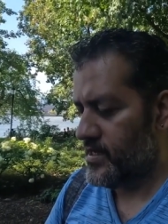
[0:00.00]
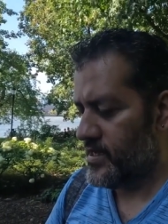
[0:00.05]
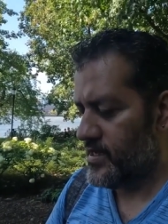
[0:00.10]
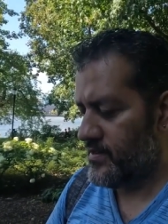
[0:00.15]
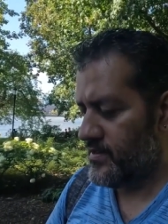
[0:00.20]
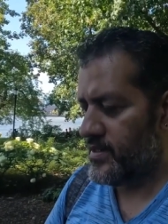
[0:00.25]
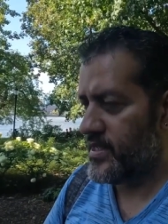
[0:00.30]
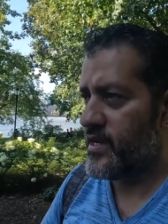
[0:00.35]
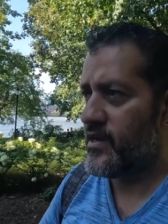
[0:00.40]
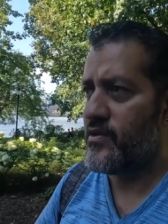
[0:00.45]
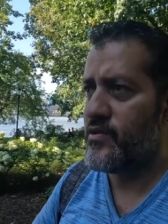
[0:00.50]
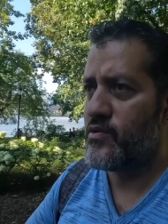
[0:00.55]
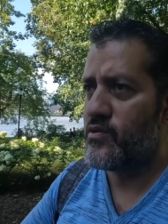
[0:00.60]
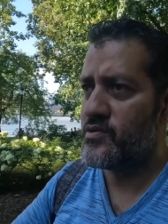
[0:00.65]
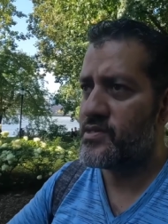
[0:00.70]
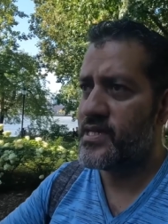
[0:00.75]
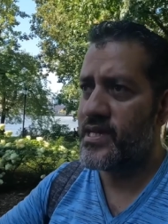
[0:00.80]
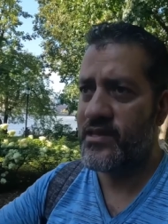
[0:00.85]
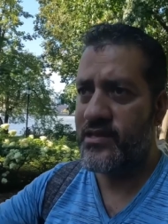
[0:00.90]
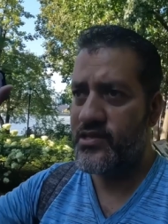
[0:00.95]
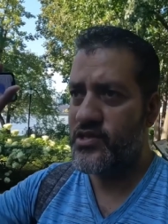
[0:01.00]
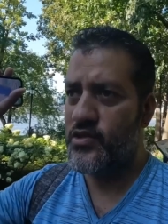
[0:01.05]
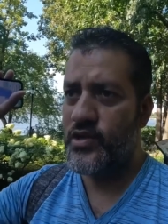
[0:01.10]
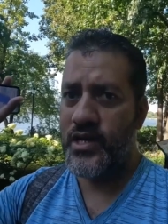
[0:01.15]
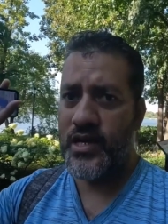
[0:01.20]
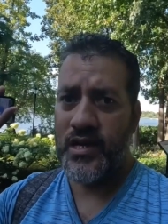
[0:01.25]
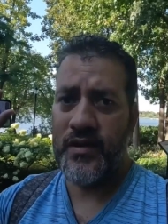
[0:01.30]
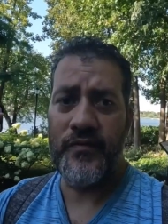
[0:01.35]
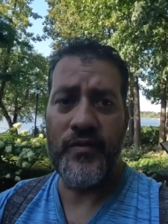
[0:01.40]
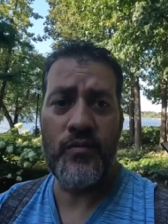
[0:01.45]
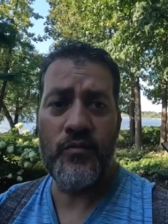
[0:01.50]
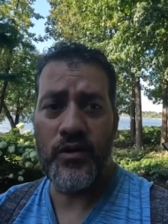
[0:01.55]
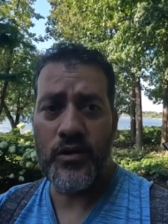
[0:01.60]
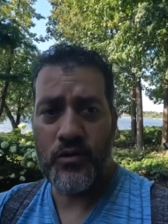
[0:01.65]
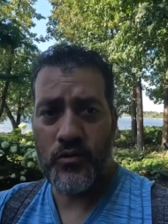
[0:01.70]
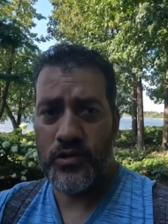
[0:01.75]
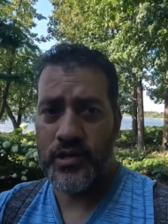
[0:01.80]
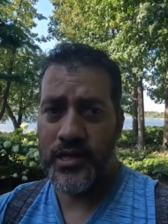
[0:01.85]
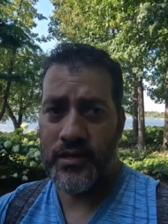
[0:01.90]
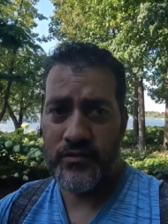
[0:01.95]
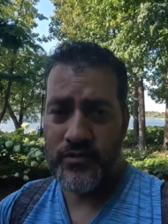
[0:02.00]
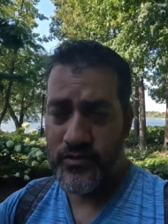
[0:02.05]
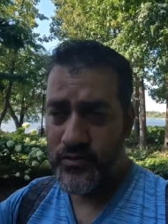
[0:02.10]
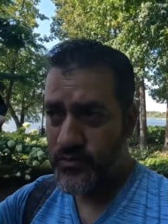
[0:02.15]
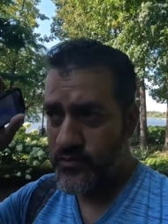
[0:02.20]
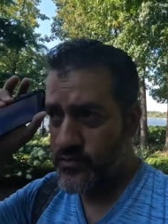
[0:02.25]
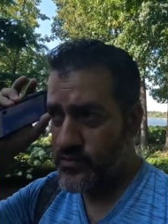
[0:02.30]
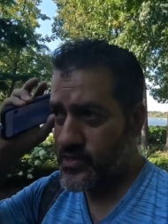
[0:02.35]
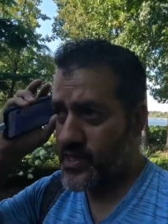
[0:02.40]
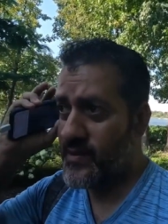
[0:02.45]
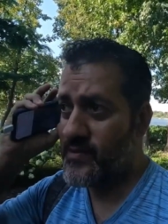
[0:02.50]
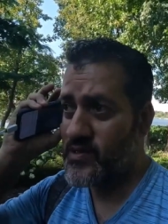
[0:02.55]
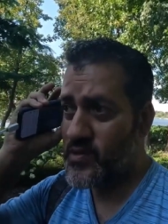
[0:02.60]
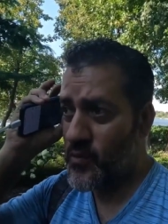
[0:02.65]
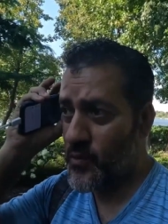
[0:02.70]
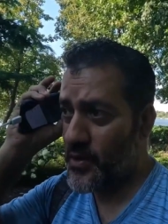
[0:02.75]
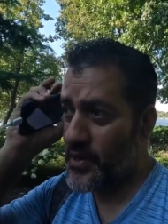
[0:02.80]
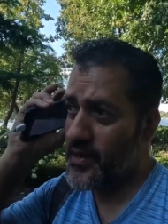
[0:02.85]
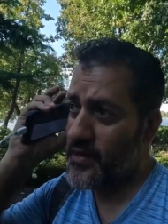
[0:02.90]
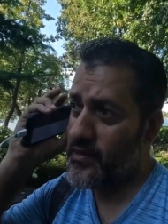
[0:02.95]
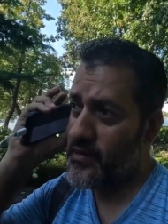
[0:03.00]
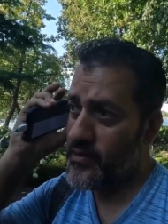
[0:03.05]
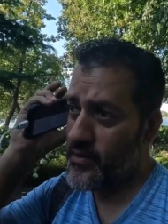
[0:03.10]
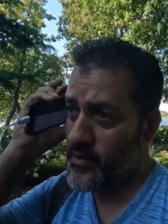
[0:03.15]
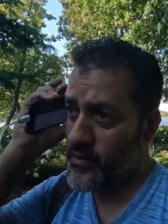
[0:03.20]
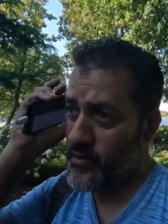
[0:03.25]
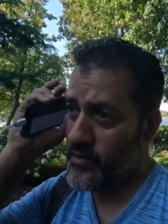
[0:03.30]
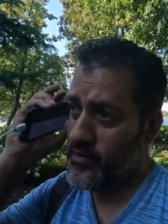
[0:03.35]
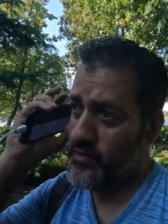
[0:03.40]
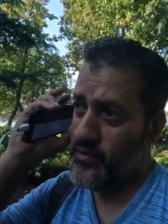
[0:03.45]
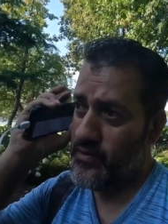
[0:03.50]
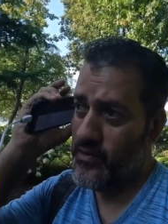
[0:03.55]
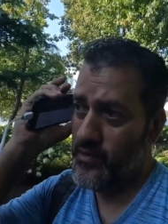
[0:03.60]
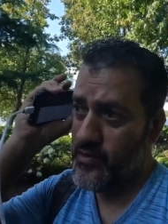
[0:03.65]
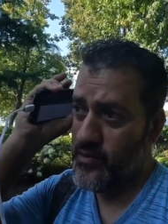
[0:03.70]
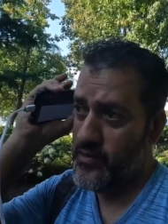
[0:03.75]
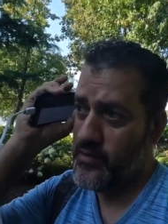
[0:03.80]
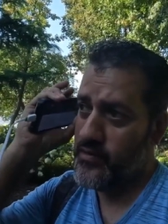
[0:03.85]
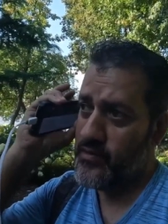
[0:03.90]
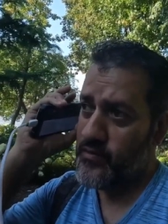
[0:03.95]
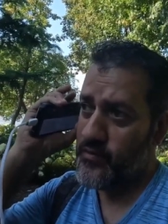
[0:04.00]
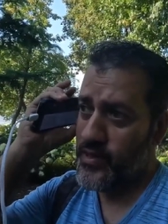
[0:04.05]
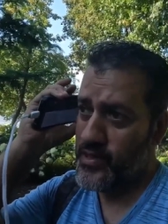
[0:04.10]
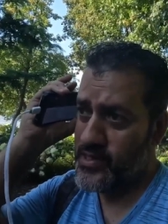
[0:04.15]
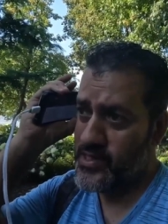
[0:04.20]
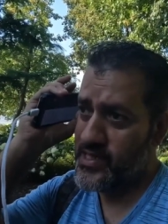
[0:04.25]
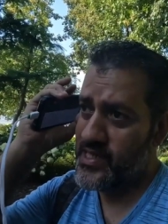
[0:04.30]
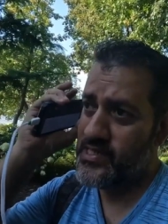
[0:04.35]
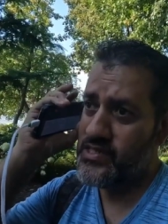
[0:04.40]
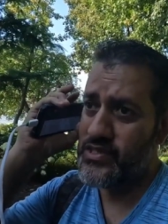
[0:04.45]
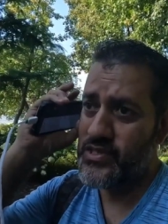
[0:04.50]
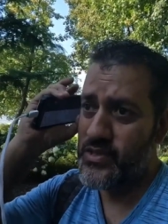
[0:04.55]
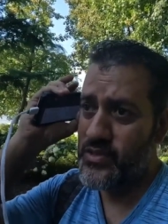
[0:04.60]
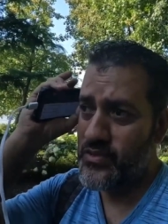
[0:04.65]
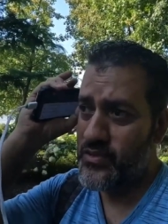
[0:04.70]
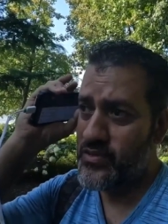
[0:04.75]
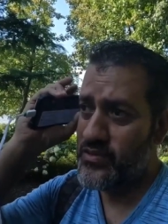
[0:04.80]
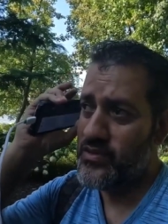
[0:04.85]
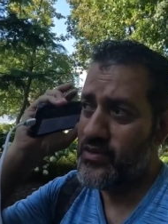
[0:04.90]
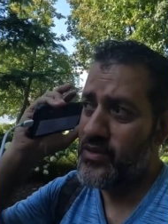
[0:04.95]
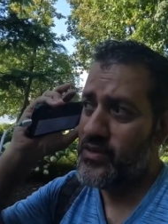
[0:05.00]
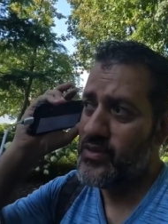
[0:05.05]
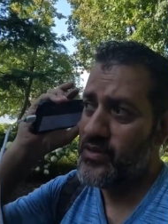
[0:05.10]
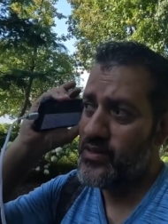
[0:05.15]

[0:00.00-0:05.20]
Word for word: And there you could take the train if you want to go down to Times Square or Grand Central